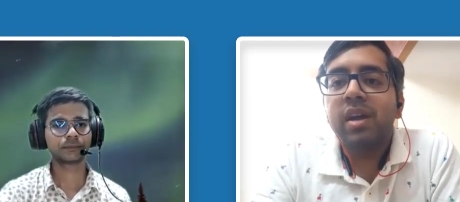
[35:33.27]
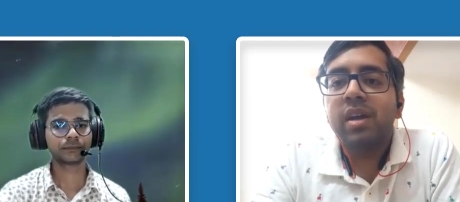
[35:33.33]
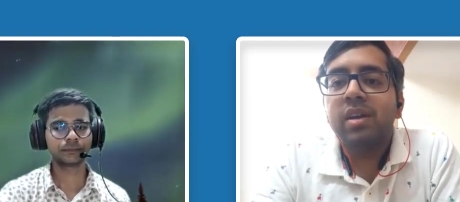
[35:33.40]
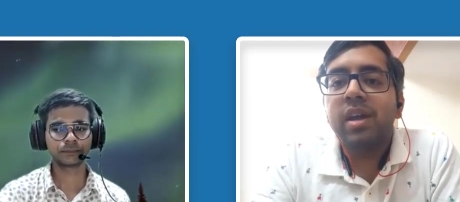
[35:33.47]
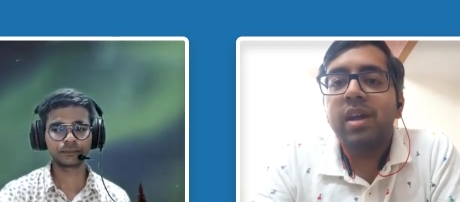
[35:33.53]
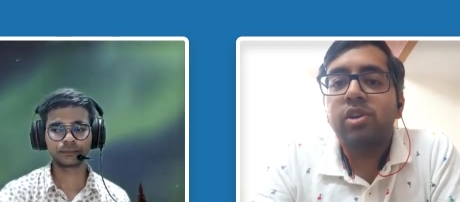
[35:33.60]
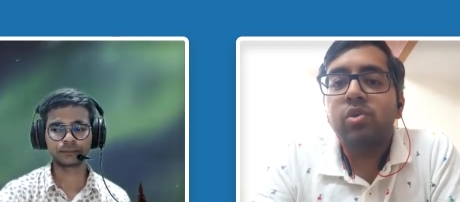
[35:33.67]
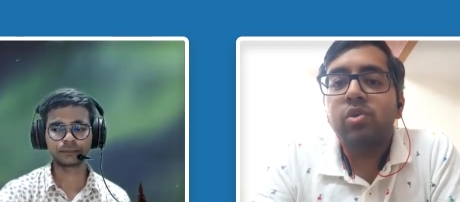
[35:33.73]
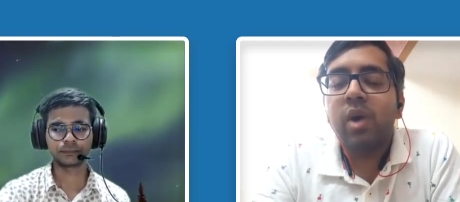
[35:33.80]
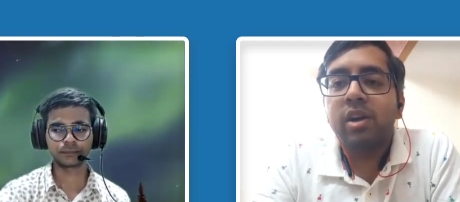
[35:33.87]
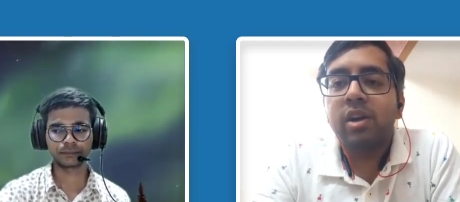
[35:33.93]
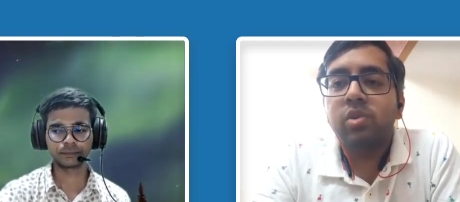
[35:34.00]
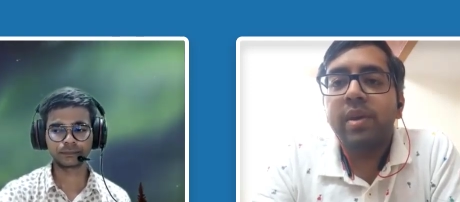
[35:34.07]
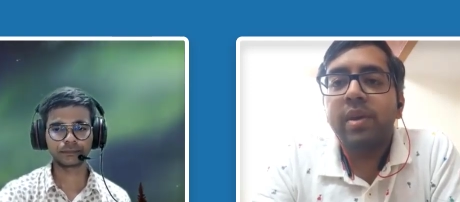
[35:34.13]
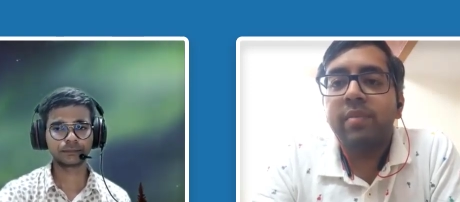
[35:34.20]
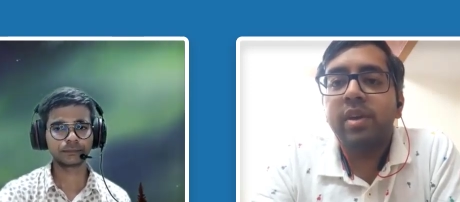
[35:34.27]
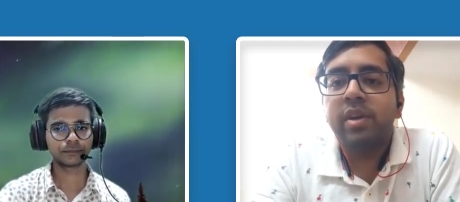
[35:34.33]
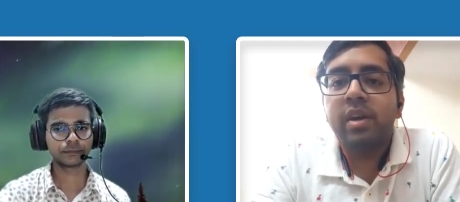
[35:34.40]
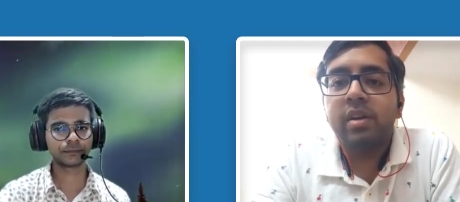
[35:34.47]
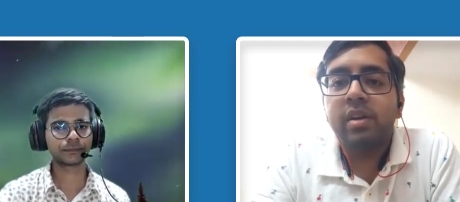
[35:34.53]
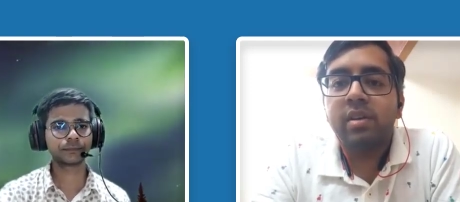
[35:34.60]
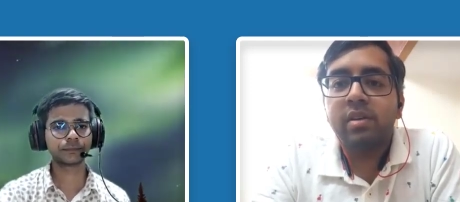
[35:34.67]
Speaker 1: li- like you had to
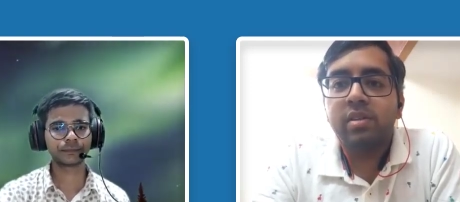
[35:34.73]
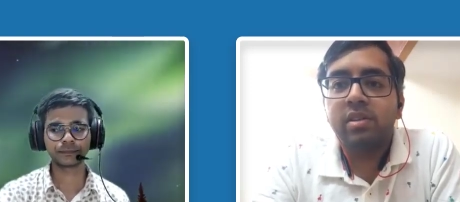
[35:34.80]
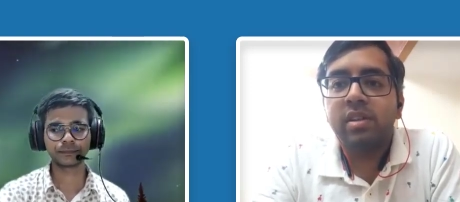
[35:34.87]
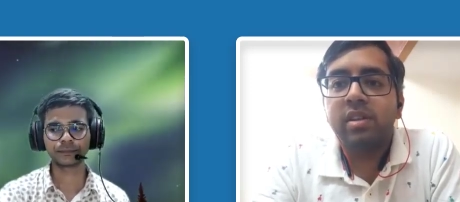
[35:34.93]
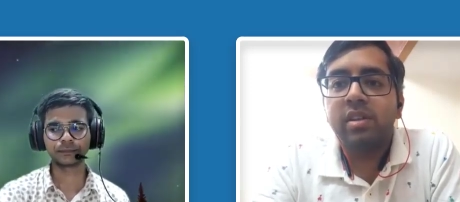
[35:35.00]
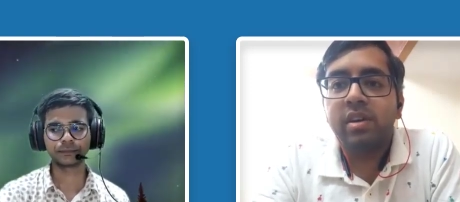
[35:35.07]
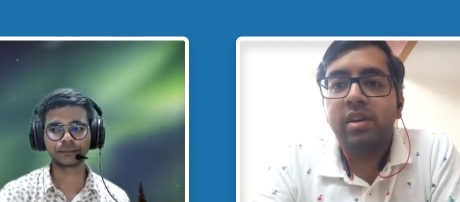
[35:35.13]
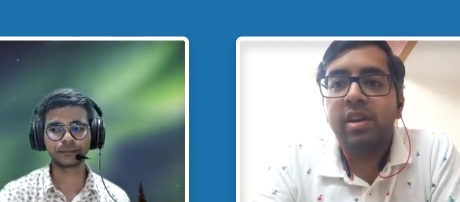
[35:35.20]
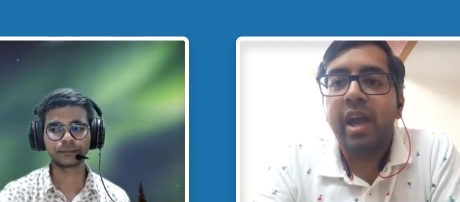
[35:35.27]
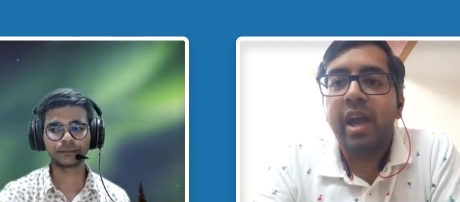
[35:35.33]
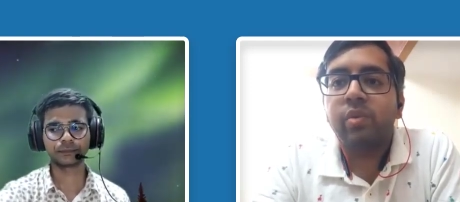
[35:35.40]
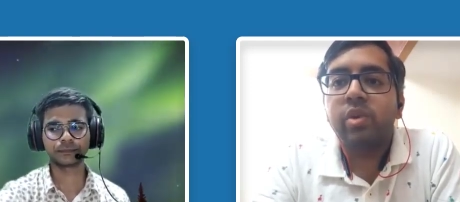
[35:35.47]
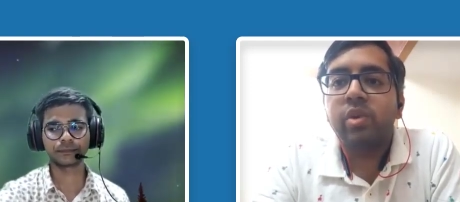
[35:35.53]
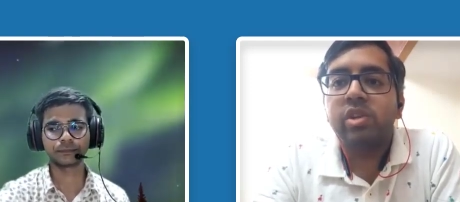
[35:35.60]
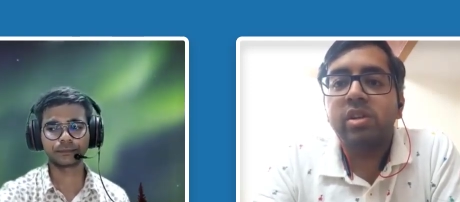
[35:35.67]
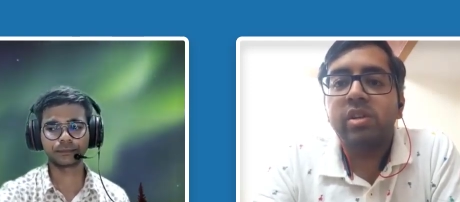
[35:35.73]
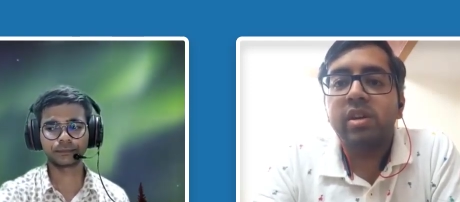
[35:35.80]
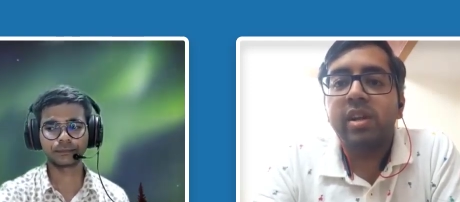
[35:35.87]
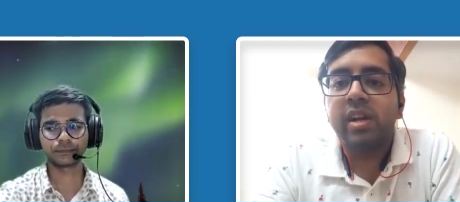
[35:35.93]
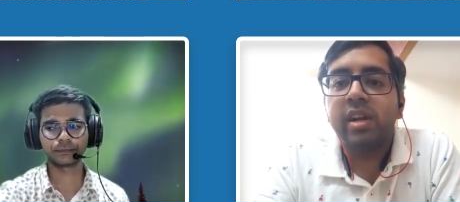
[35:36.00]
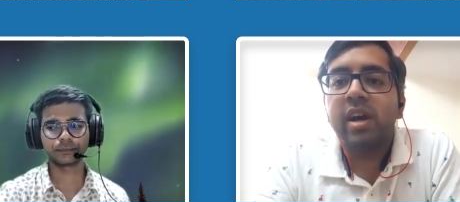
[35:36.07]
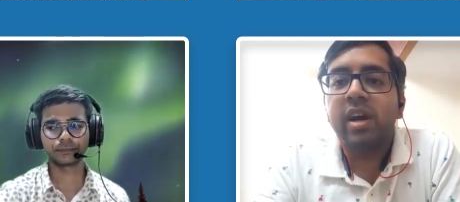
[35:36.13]
navigate the uh, language and
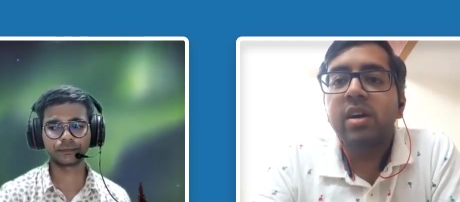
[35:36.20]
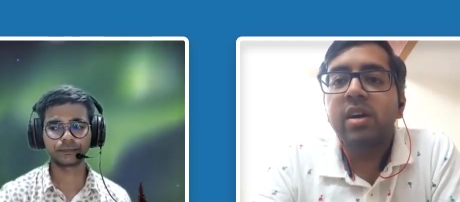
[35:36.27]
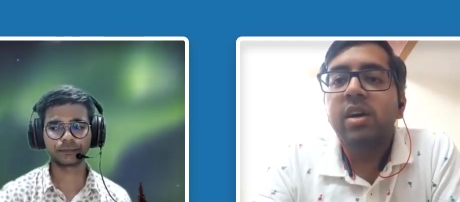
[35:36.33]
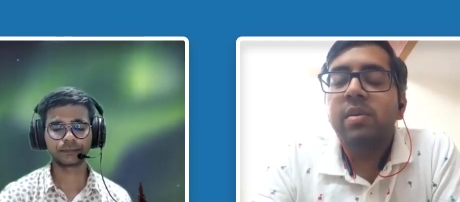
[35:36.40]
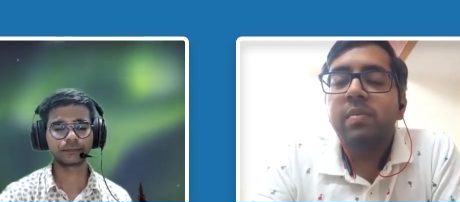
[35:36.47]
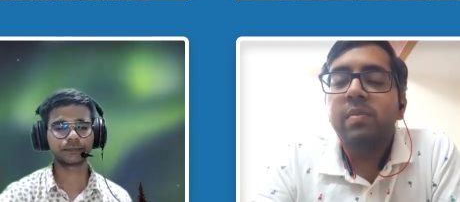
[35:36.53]
the data,